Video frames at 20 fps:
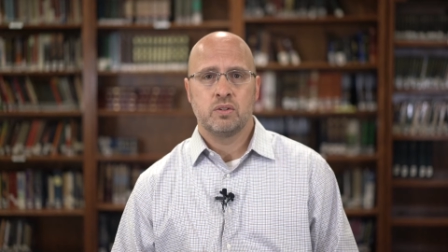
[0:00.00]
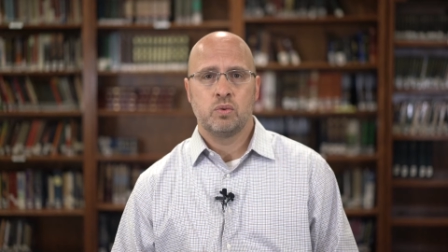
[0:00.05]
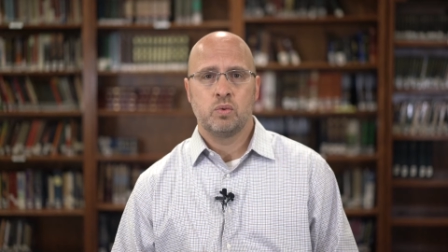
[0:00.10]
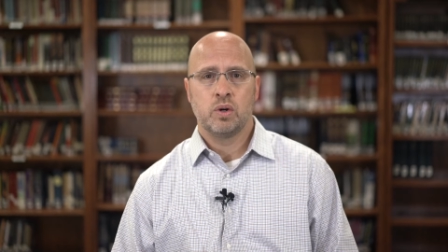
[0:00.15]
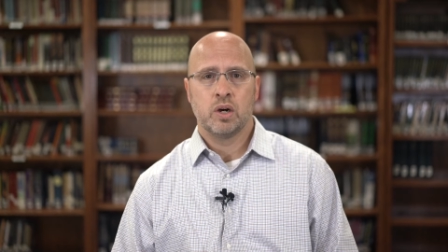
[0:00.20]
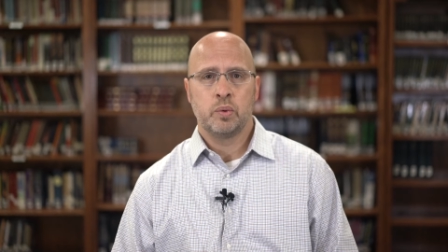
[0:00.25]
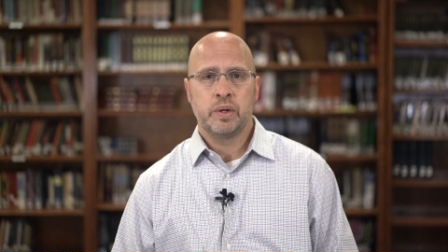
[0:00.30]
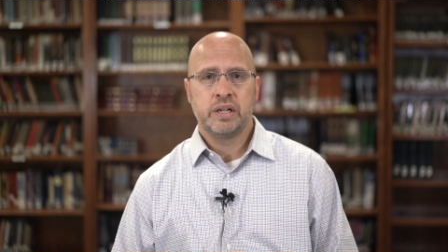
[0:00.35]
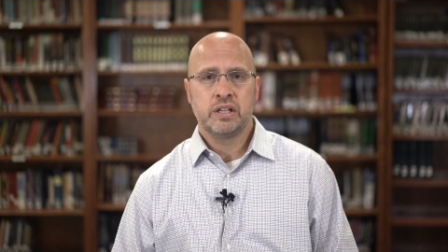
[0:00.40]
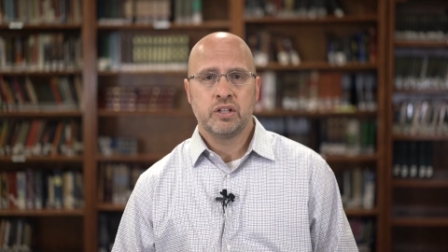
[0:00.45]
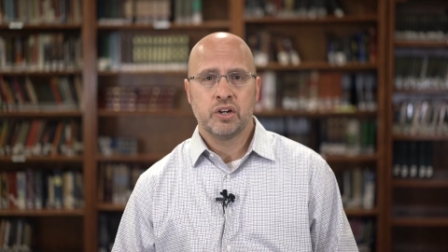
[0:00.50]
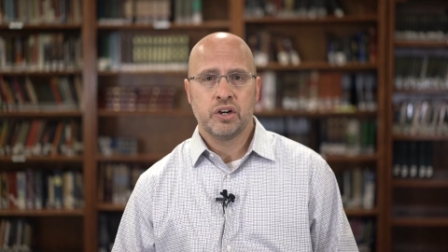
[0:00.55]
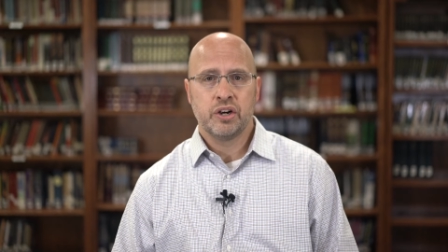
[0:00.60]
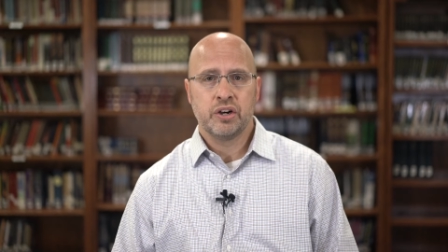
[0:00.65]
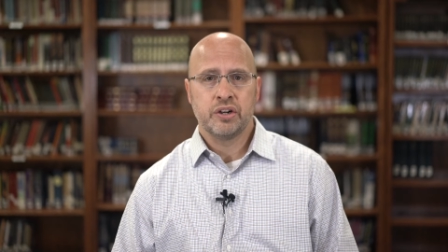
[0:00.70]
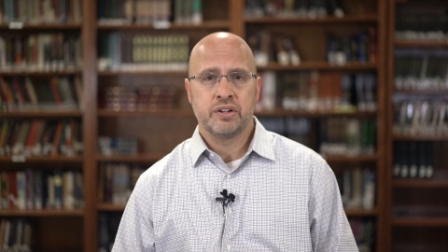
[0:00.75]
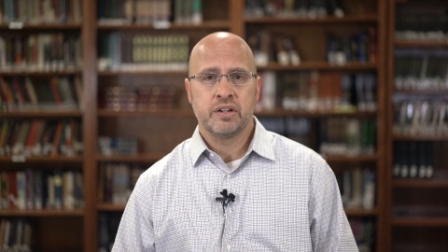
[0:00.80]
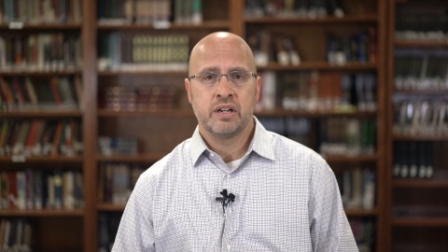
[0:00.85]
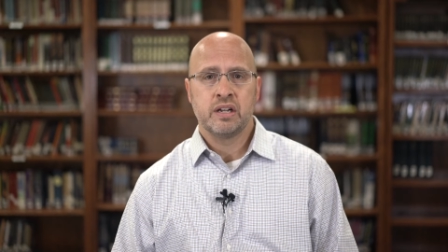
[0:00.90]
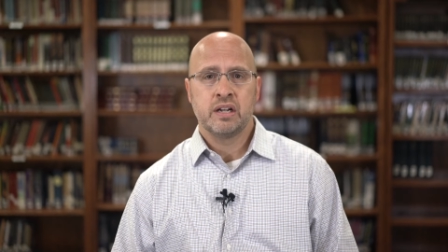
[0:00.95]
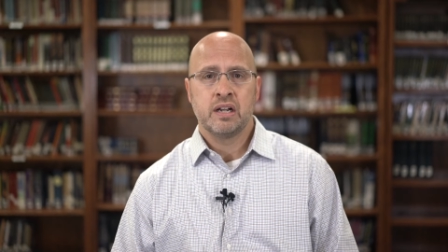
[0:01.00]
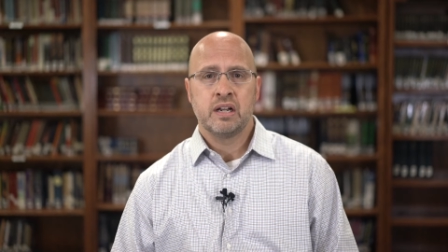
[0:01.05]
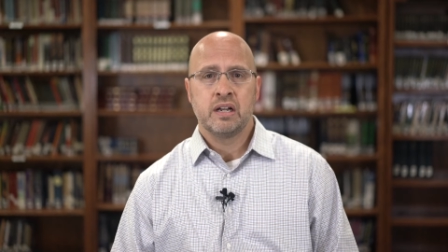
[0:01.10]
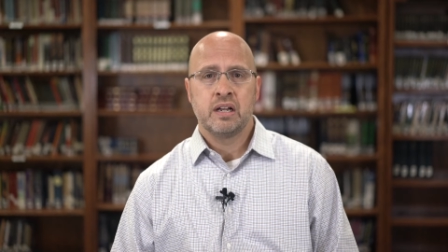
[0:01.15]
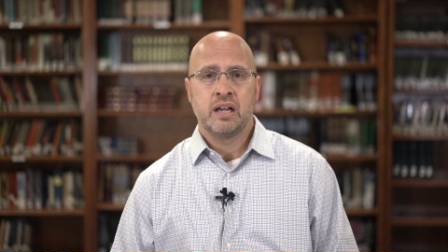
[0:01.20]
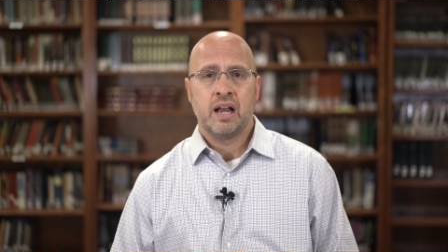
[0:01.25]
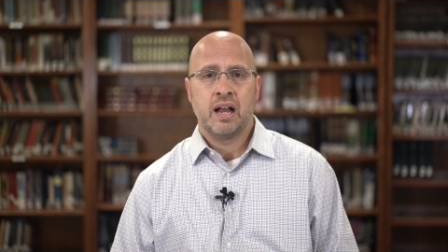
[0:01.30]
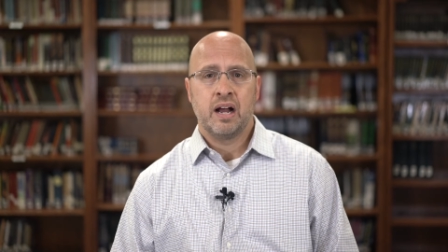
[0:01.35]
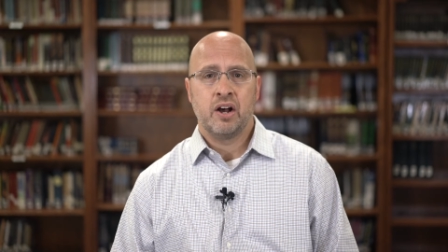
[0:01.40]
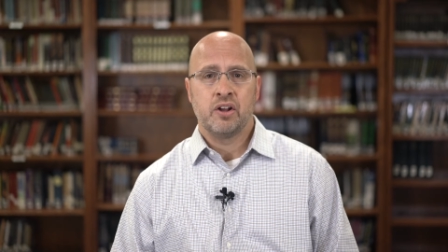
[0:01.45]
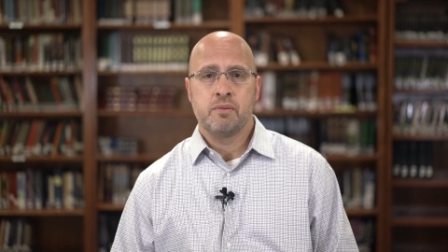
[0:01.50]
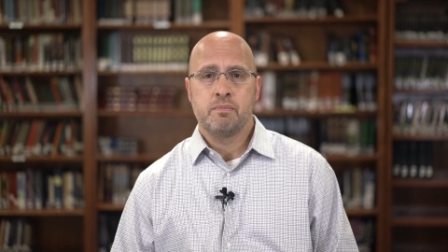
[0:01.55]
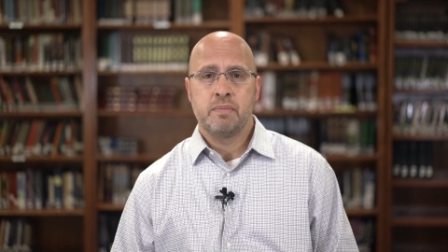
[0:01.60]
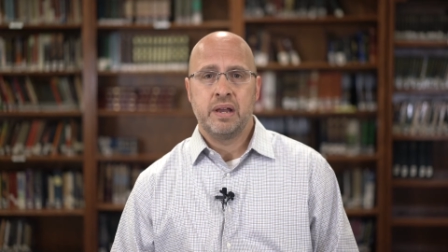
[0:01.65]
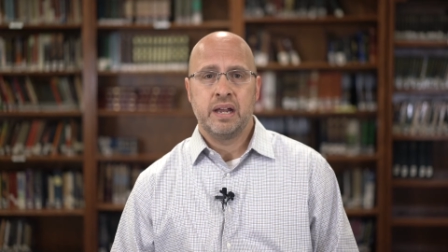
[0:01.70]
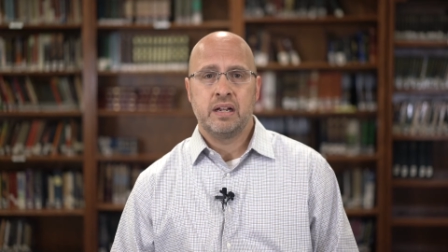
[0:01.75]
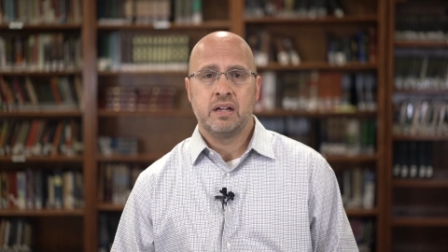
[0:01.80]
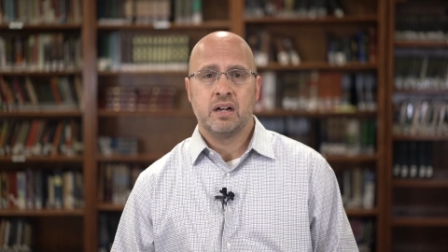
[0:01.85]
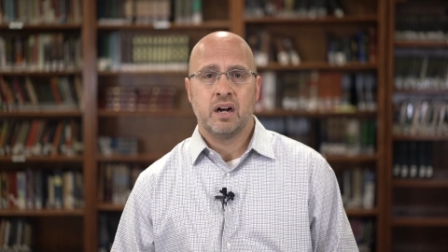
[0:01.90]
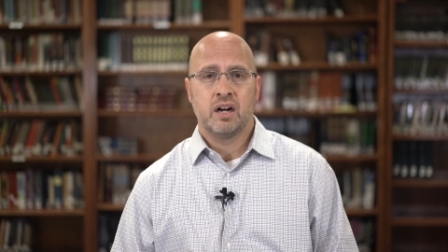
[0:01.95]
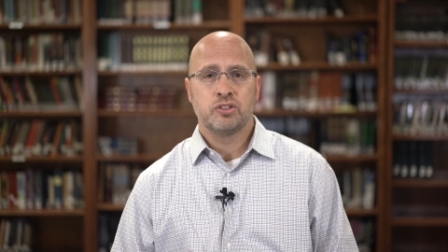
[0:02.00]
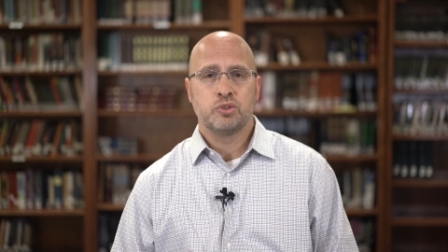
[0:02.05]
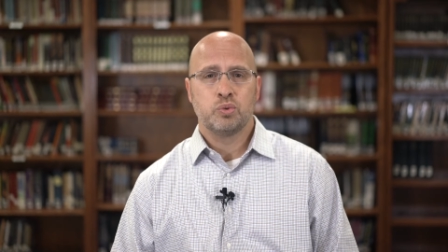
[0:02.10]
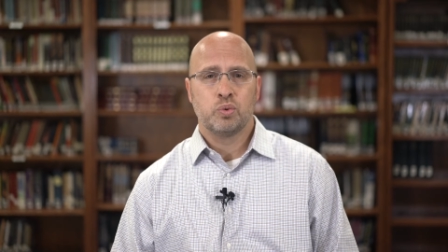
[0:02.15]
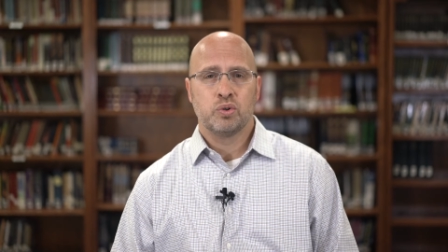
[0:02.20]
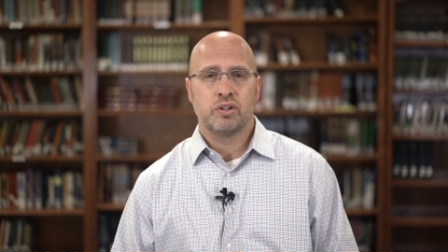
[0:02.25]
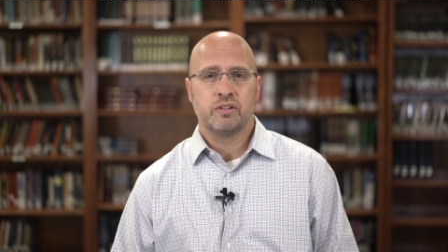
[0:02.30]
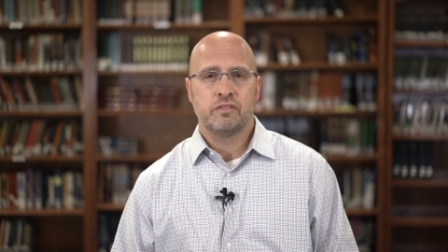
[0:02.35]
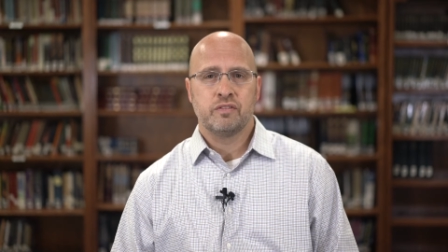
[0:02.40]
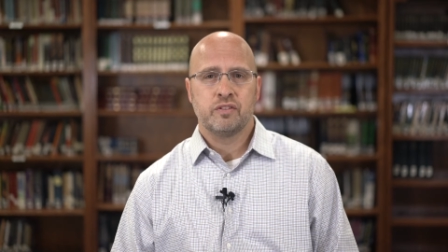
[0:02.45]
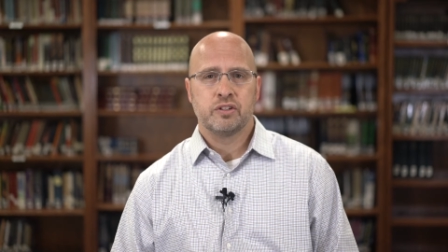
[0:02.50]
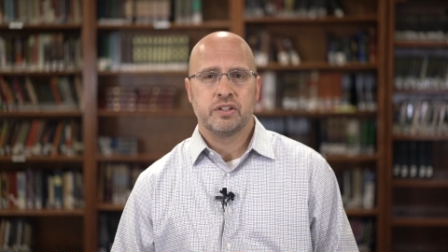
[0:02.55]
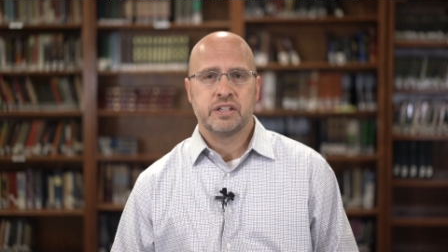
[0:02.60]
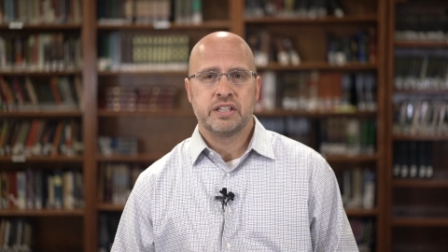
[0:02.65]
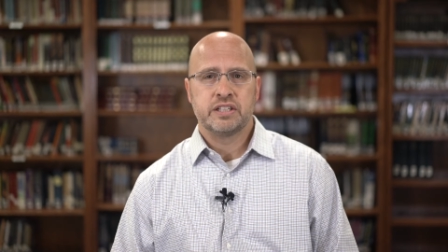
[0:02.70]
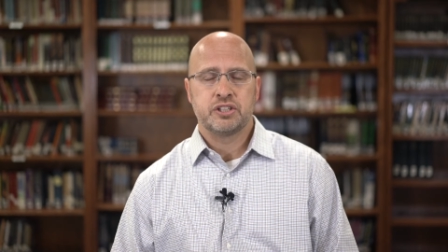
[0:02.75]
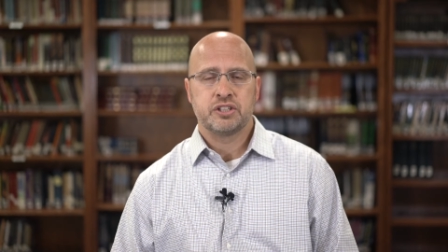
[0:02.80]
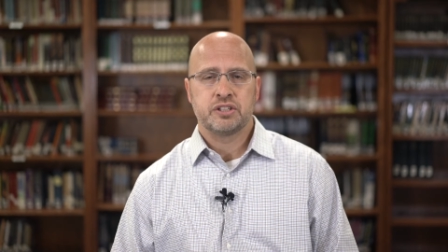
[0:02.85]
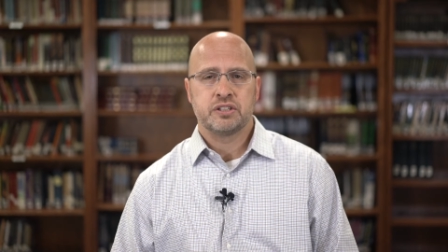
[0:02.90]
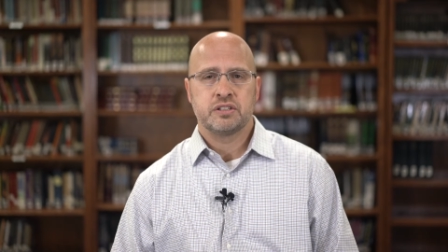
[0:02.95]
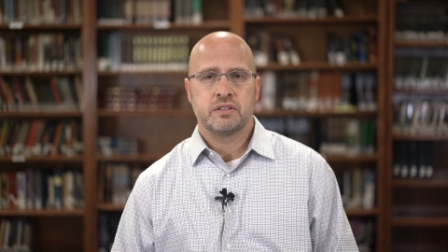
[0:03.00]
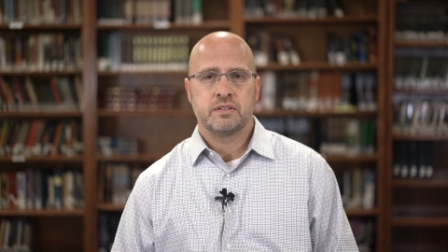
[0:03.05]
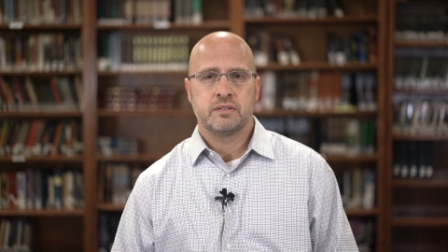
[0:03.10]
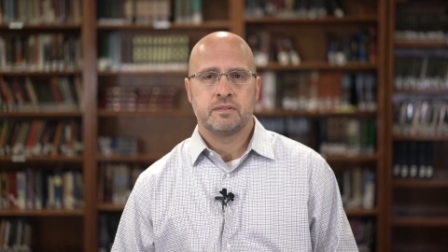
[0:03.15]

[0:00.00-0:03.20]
where we learn how to make God's world flourish.